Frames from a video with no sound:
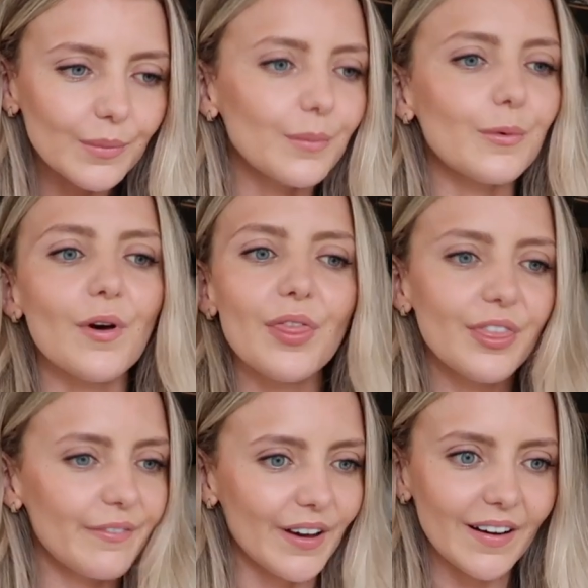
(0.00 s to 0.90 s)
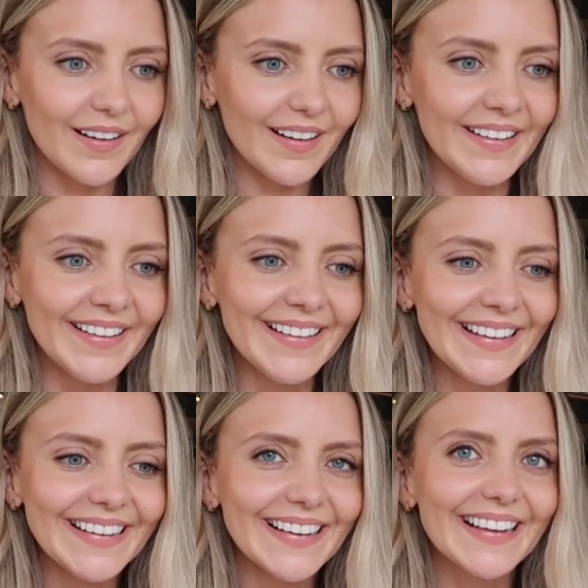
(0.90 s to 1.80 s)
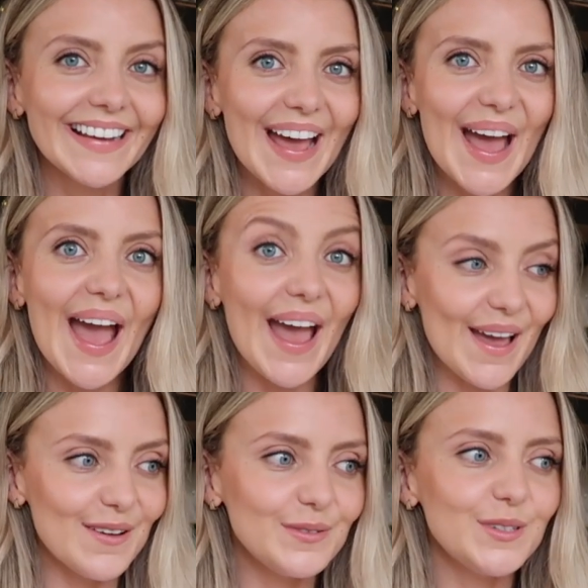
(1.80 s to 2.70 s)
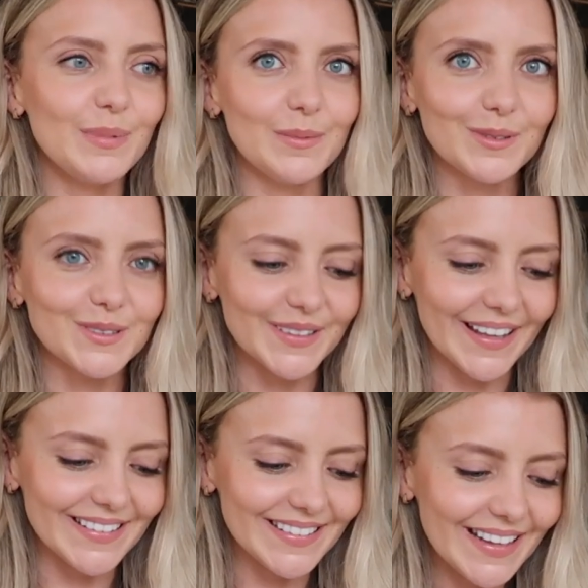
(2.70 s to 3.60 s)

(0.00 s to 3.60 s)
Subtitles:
what the fuck? How do people do this?